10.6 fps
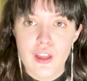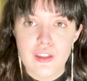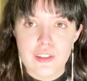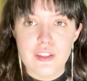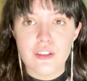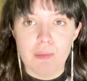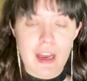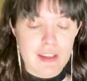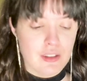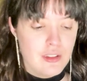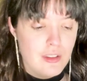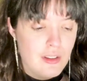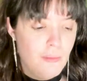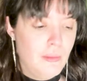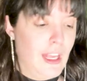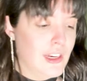This is the best
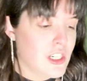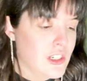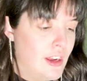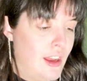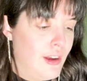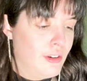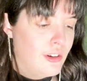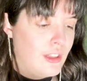blush ever.